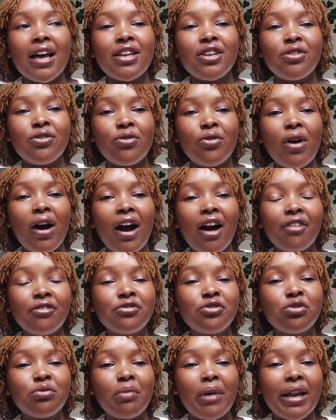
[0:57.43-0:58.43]
you
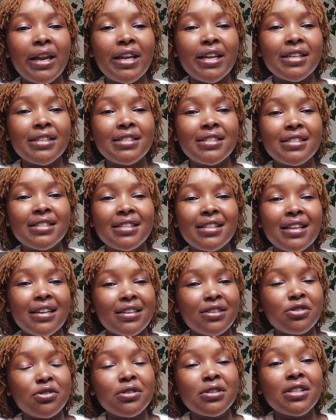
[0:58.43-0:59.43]
have to manage the
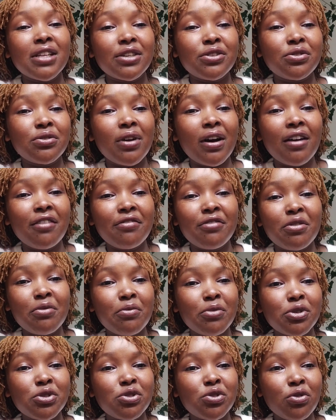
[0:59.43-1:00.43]
resource that you have the
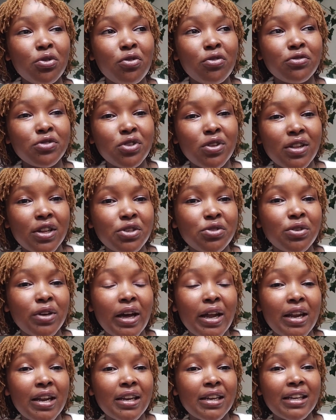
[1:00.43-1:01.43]
most of so that you
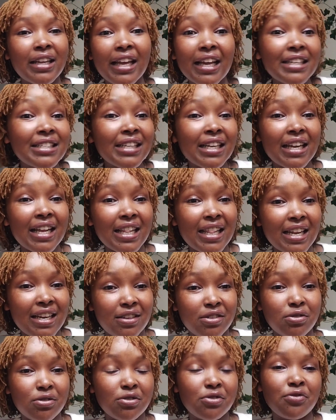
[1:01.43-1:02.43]
can get another
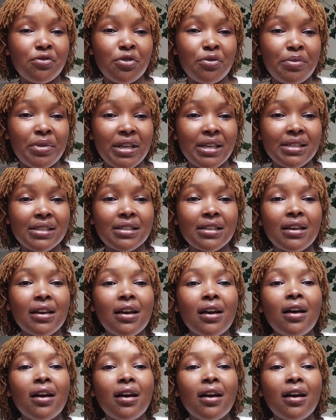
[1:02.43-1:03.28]
resource from it.